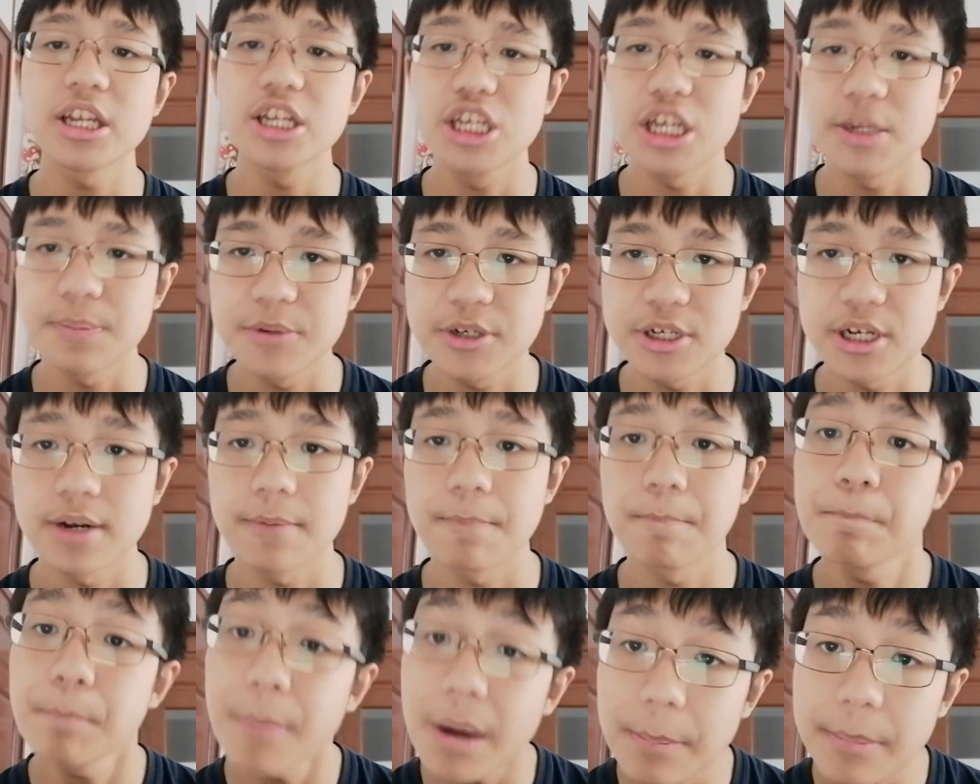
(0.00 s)

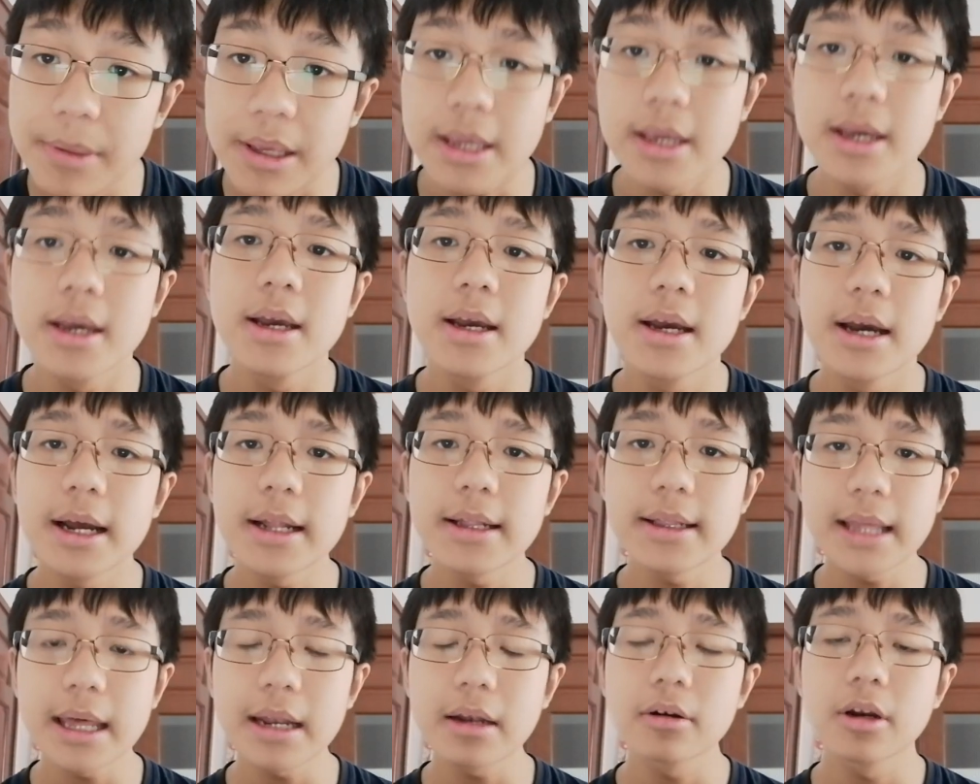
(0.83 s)
Egyptian mummy,
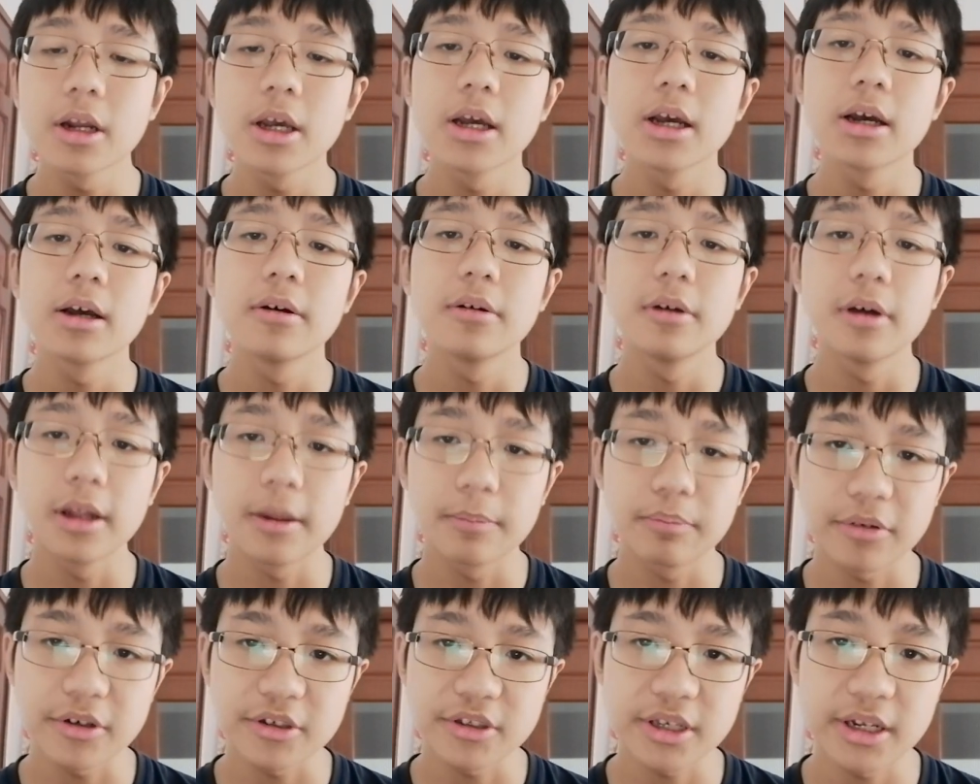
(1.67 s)
and that
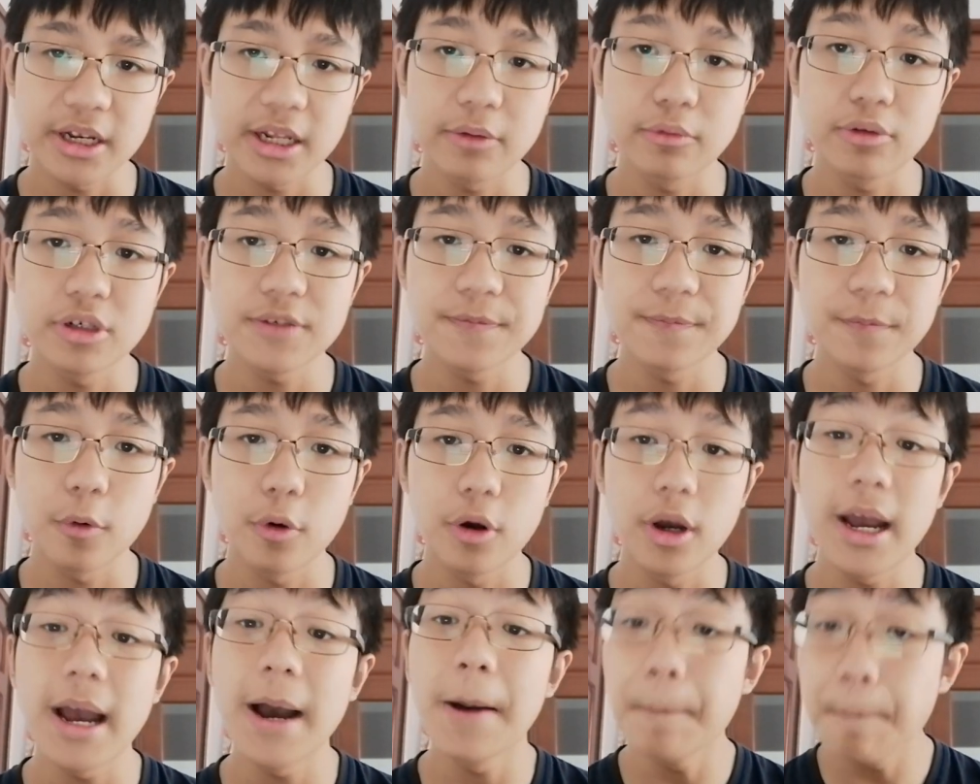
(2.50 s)
prosthetic was
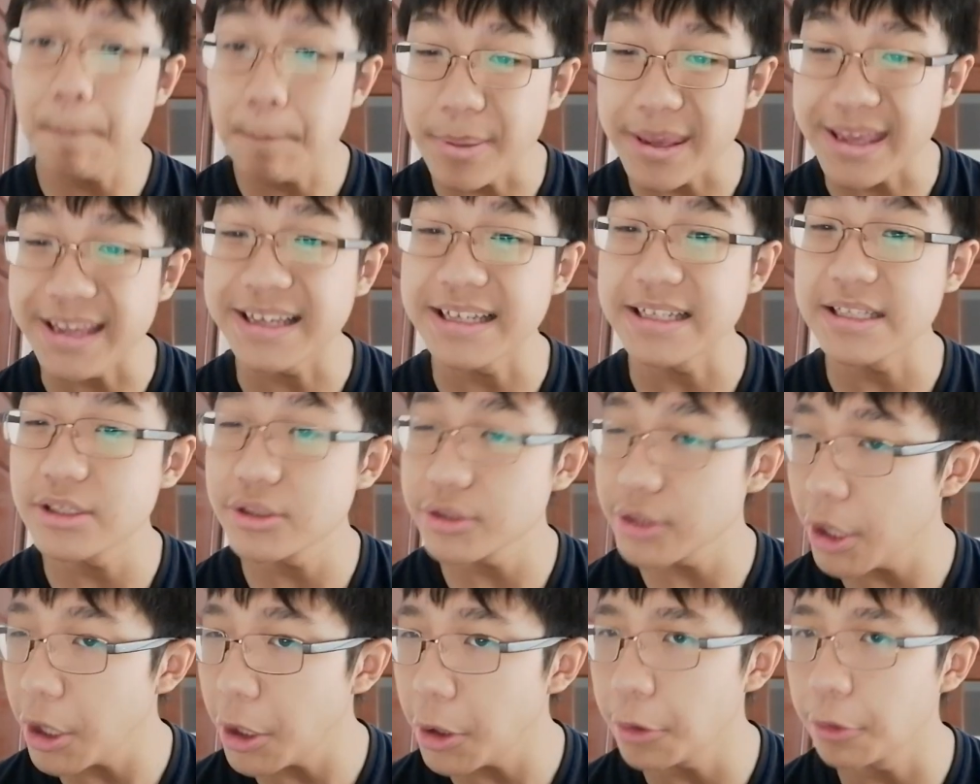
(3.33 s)
for a big
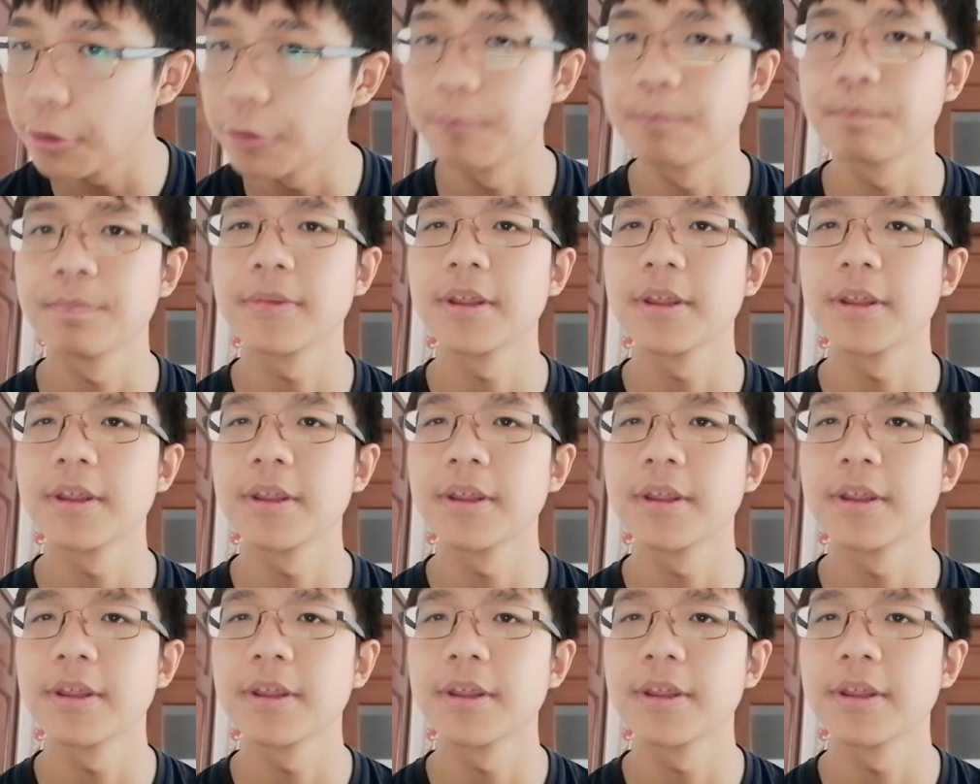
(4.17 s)
toe.